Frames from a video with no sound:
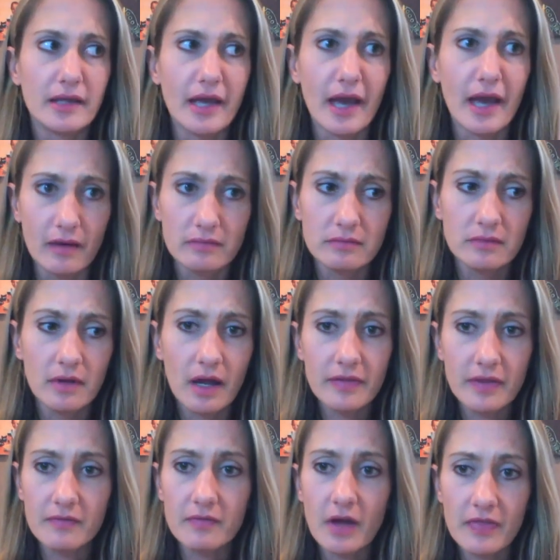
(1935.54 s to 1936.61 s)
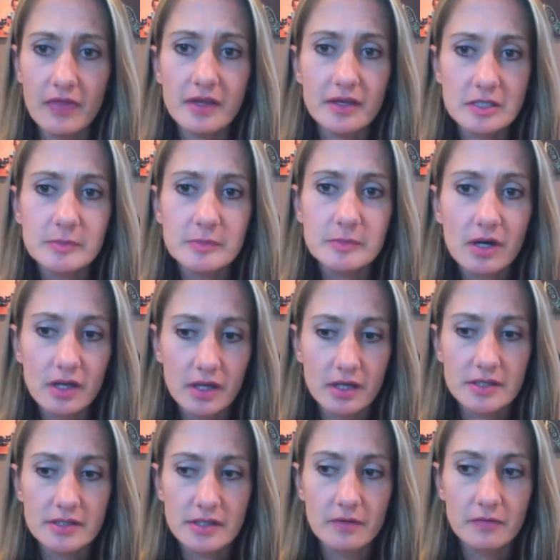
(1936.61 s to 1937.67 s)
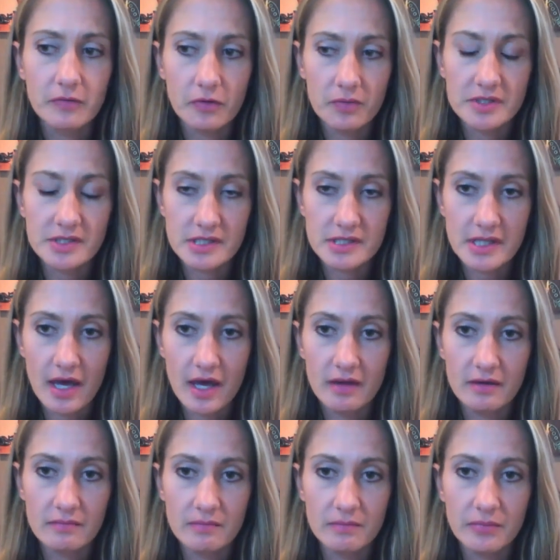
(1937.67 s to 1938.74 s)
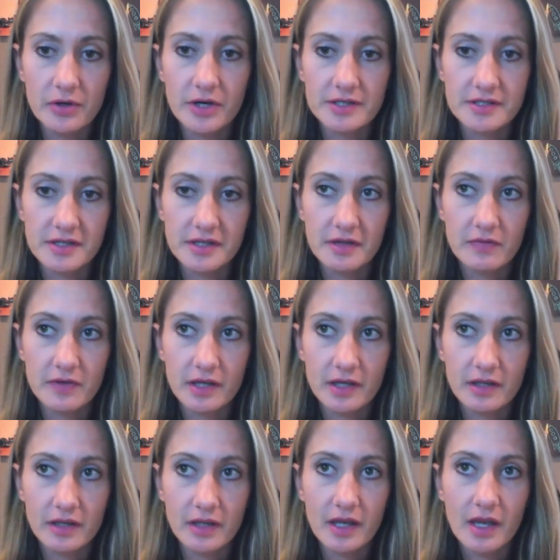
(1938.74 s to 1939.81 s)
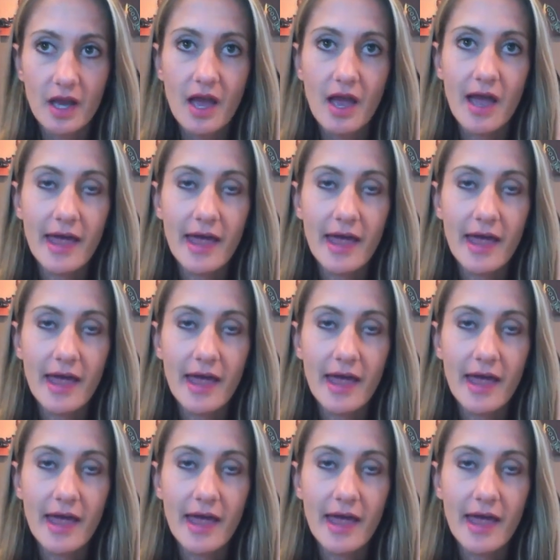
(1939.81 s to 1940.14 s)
Yeah, I think experience influences that pretty significantly.